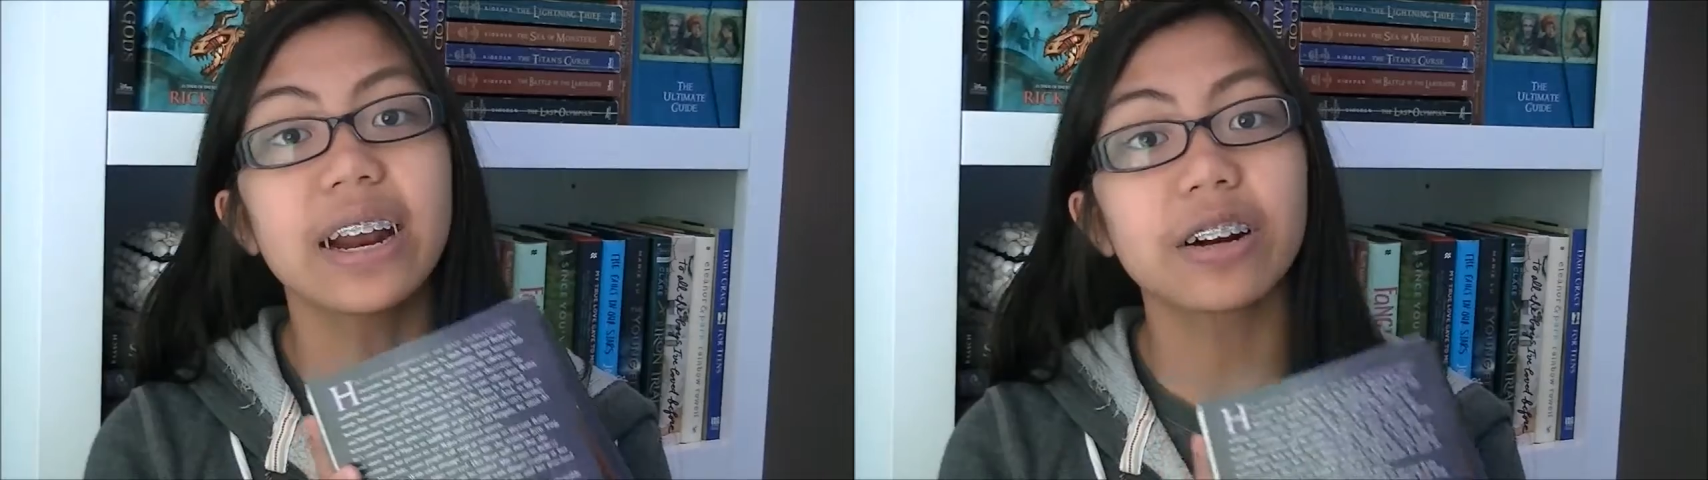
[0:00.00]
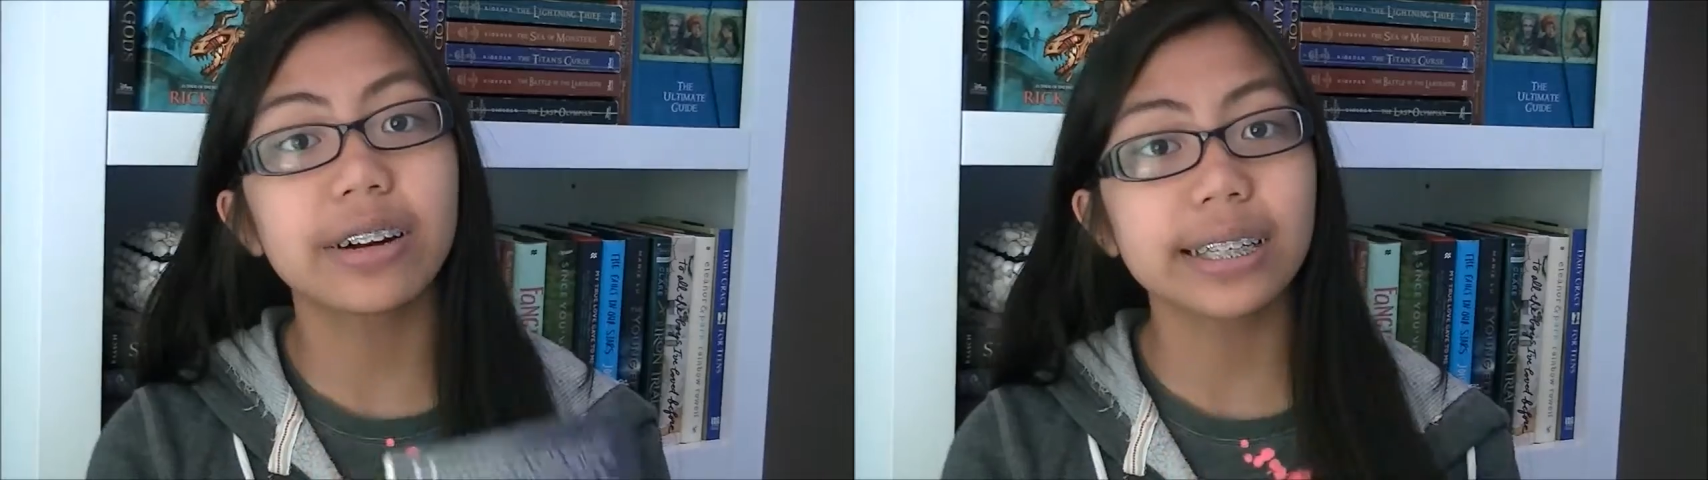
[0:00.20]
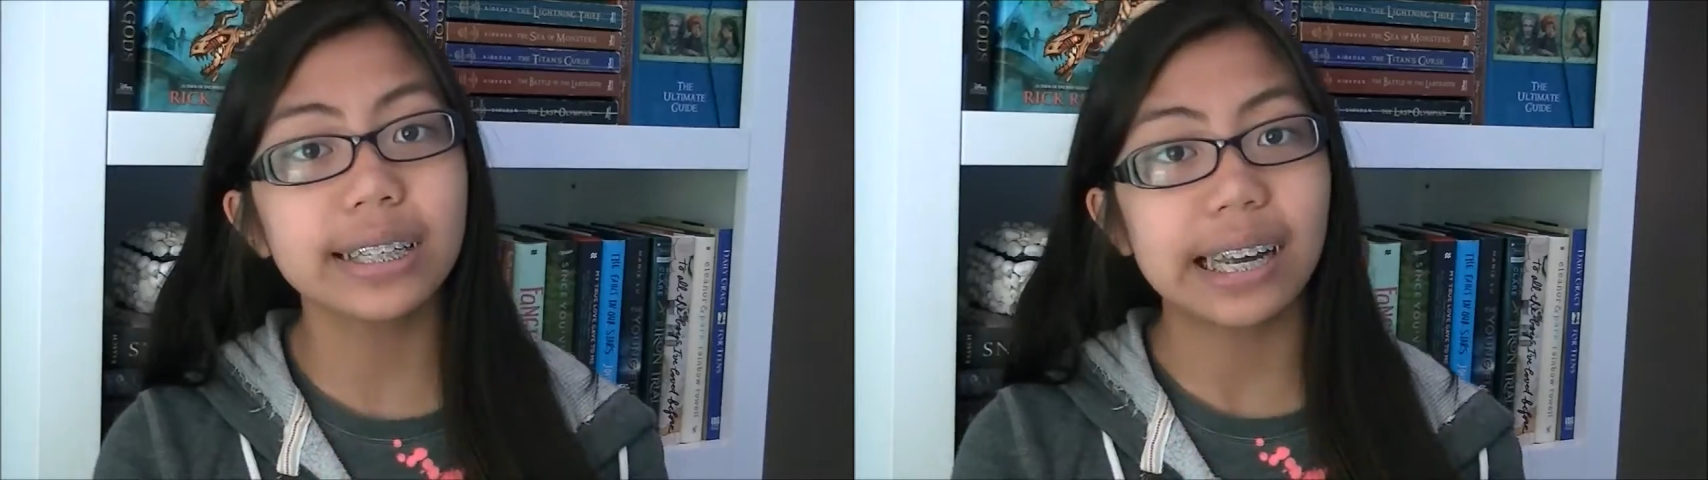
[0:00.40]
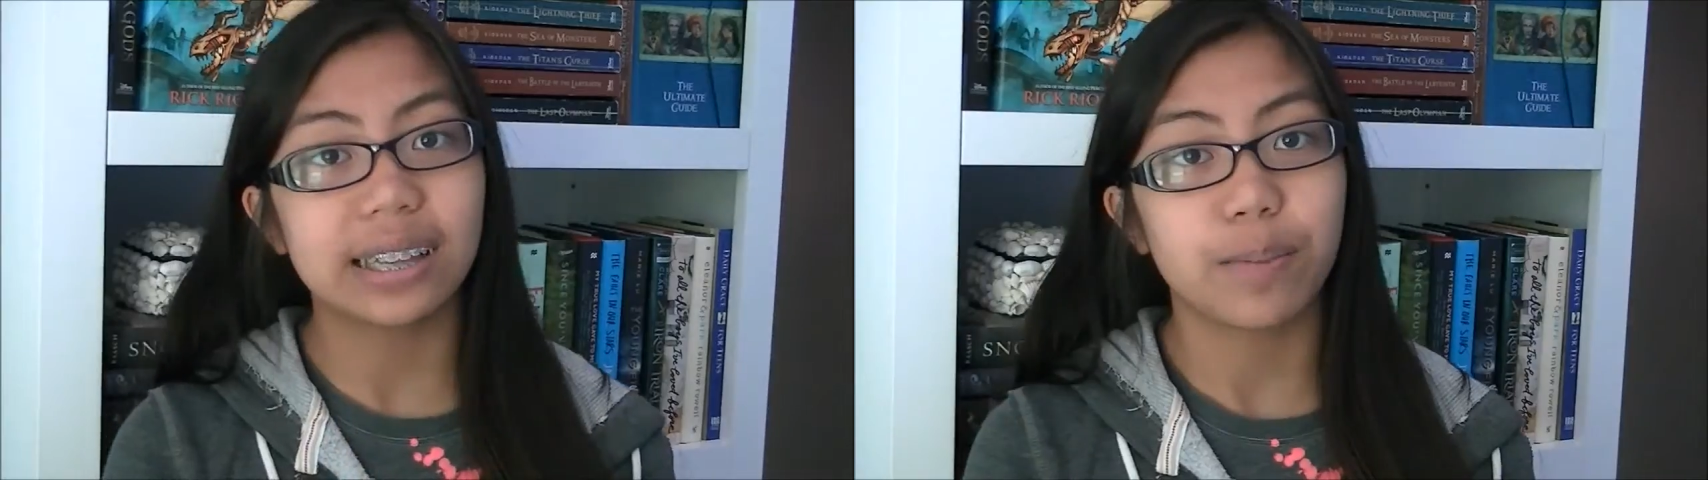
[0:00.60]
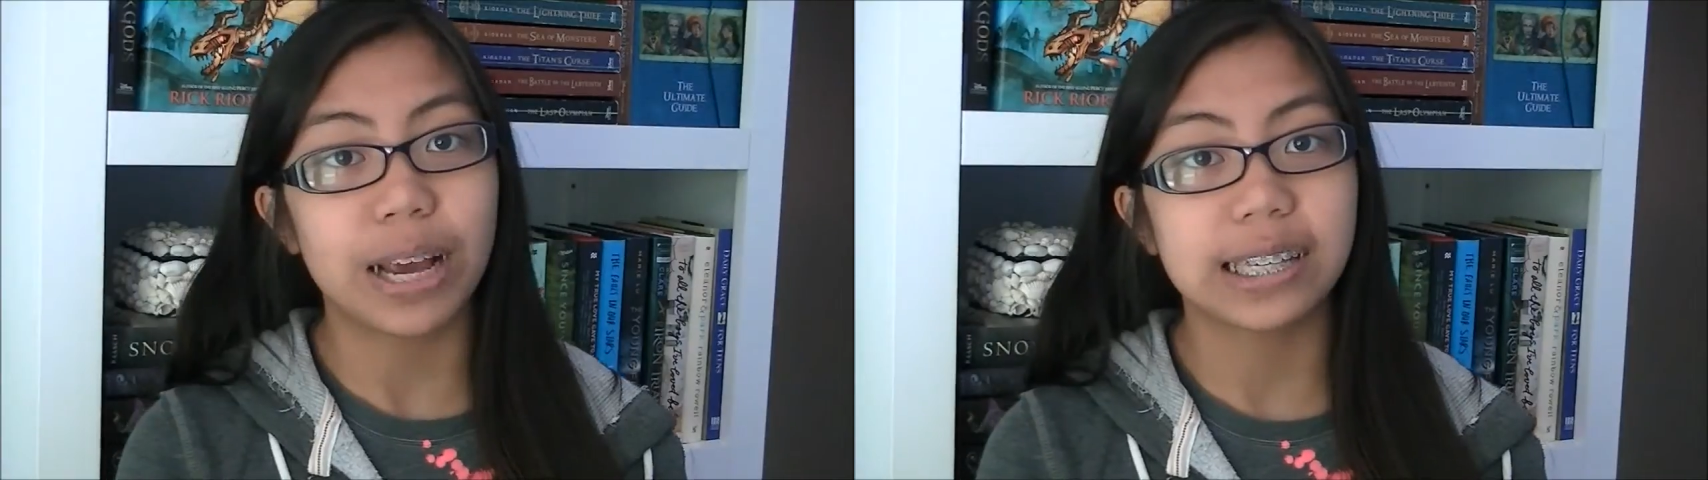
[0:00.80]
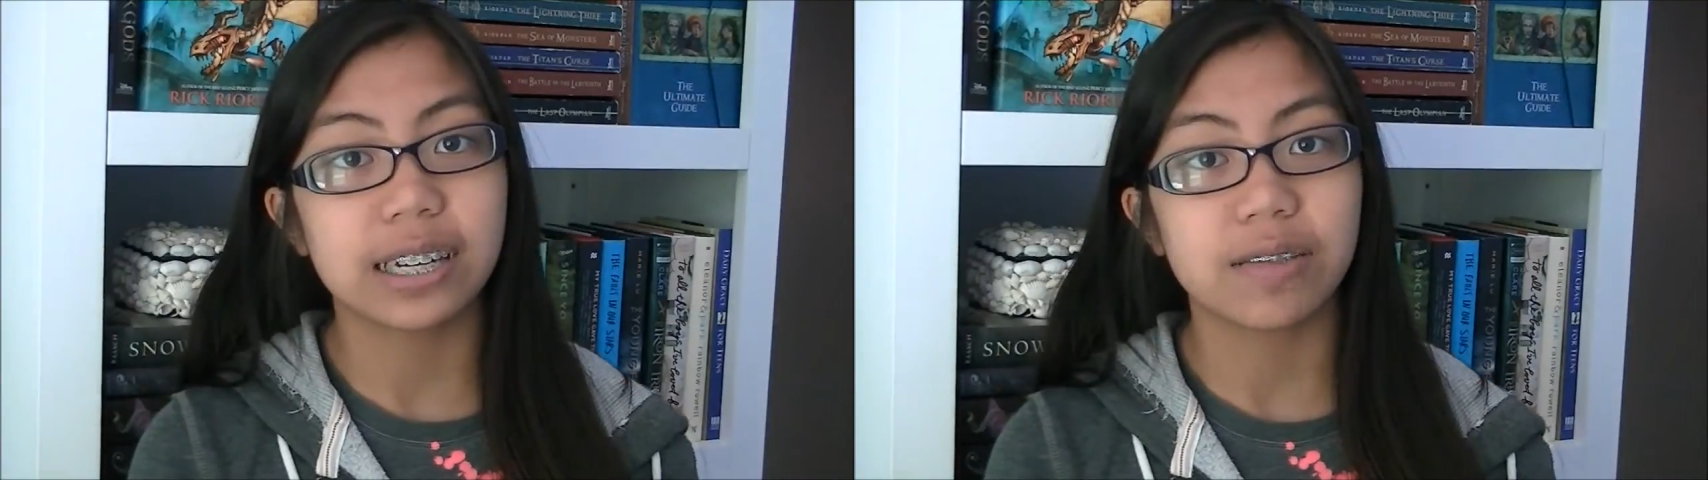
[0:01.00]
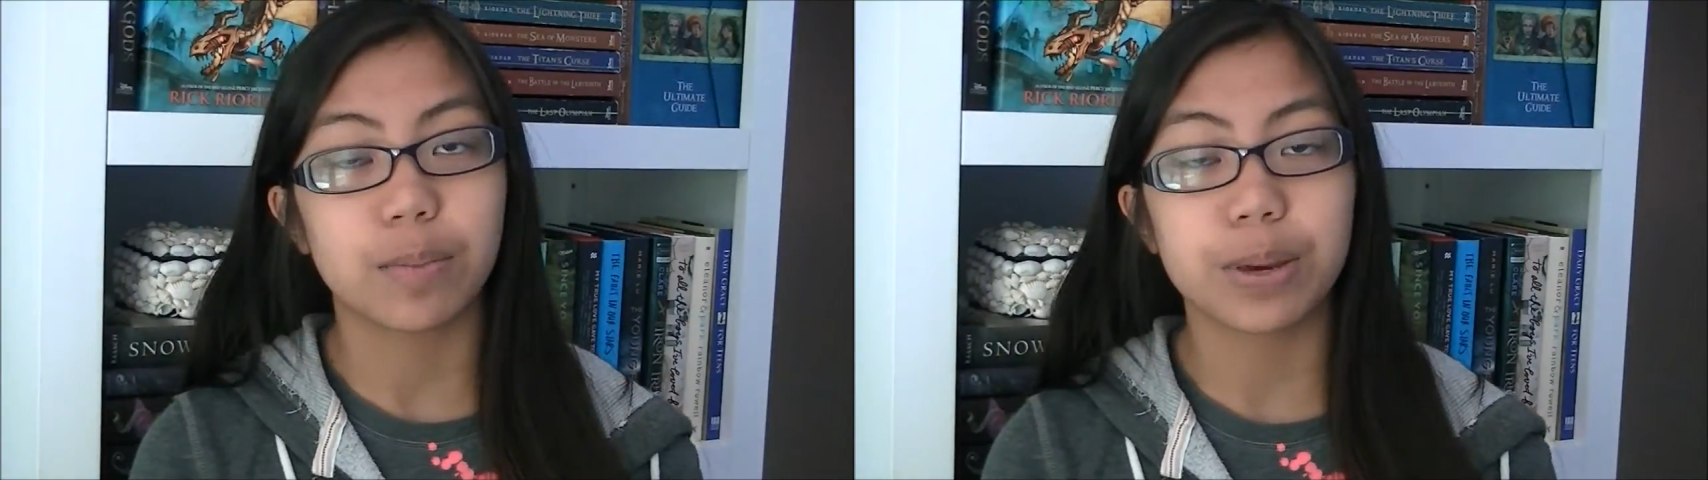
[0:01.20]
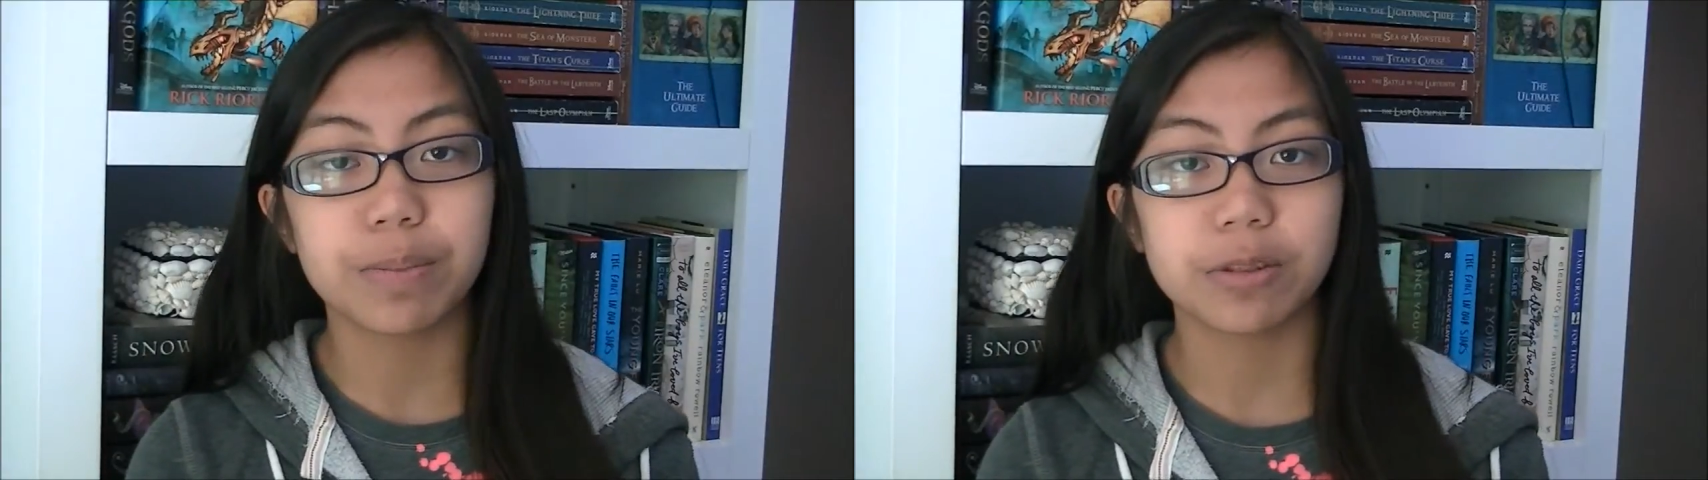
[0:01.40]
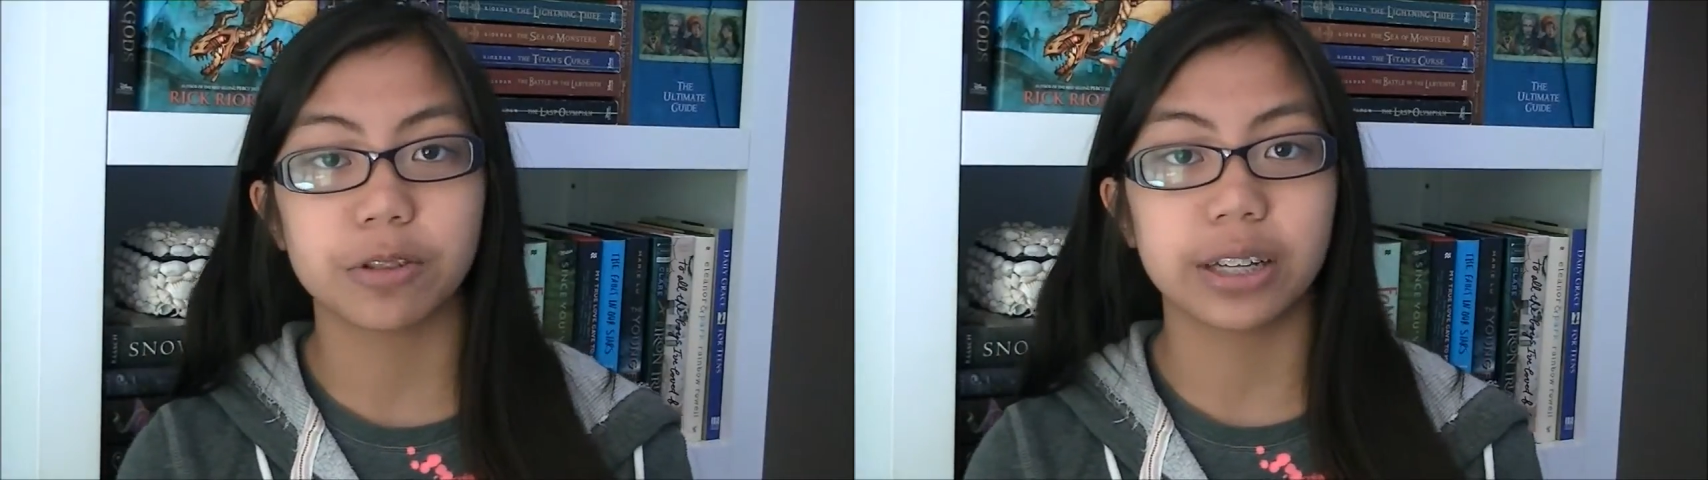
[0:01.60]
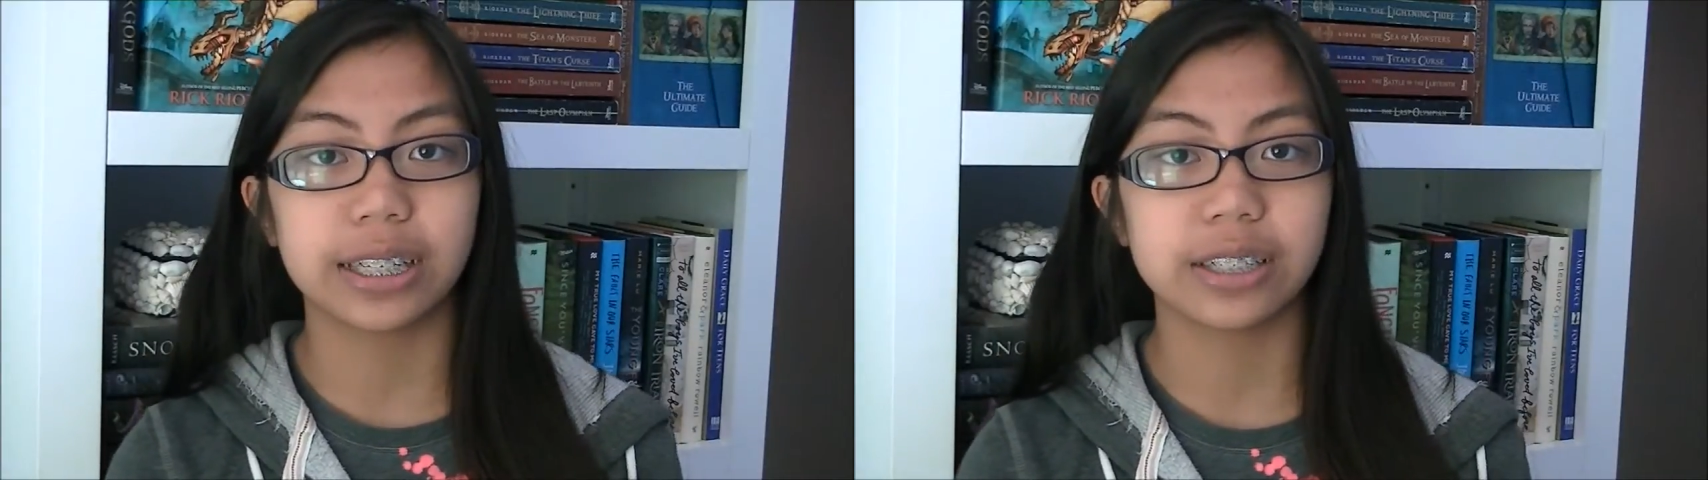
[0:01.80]
And I really like the pacing of the people's
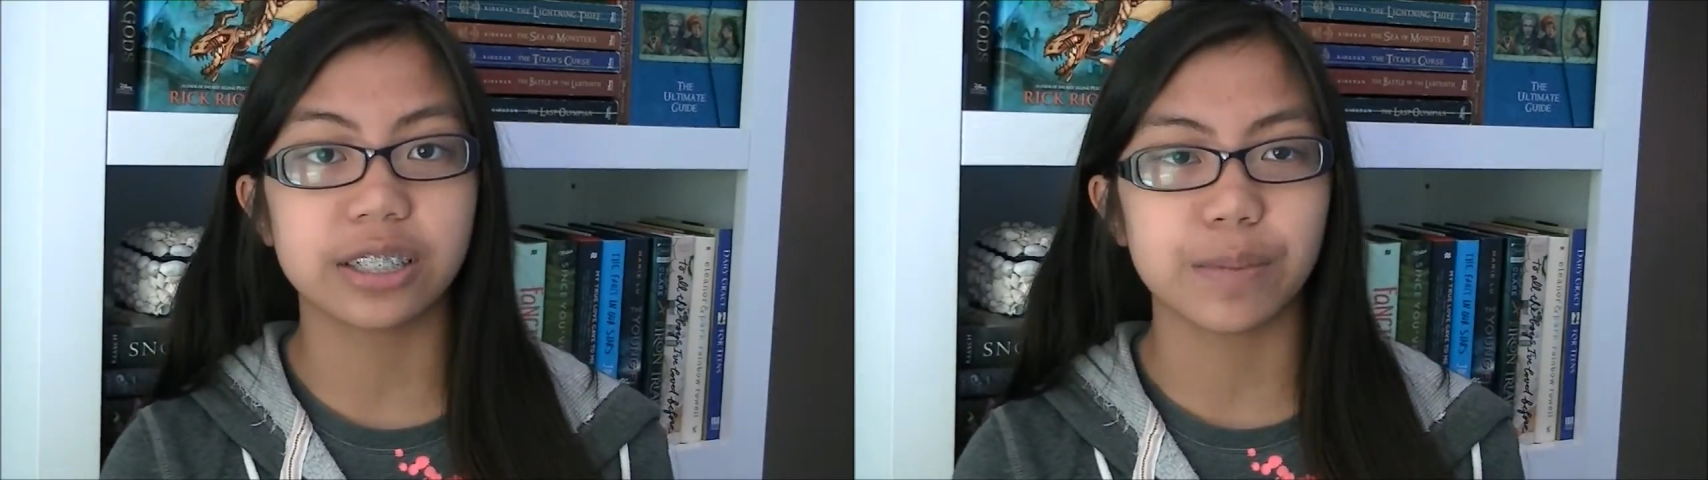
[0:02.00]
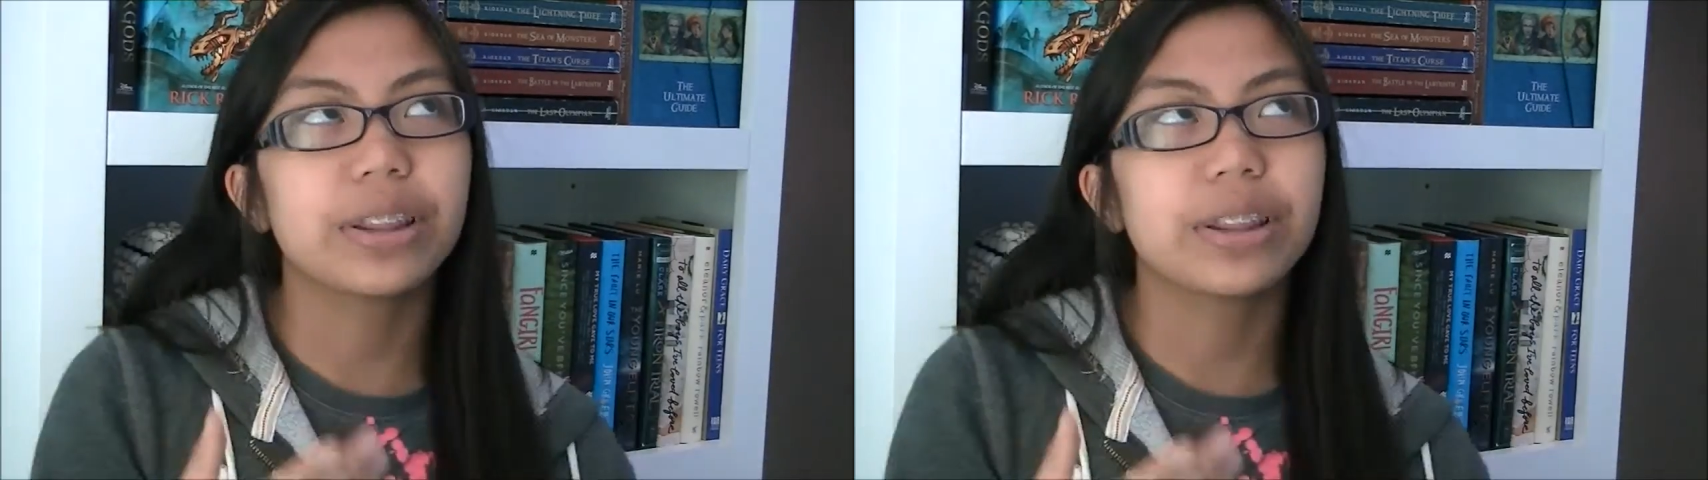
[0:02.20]
relationship.